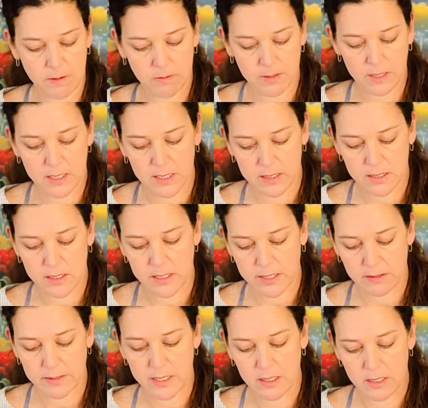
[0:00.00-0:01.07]
really consider
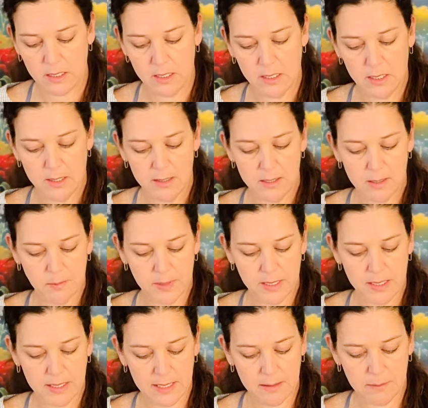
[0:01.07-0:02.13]
it. I'm
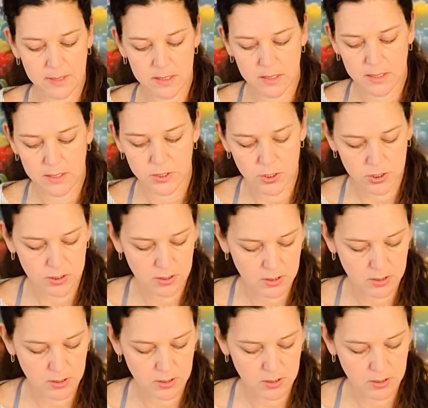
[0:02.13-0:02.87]
getting that message.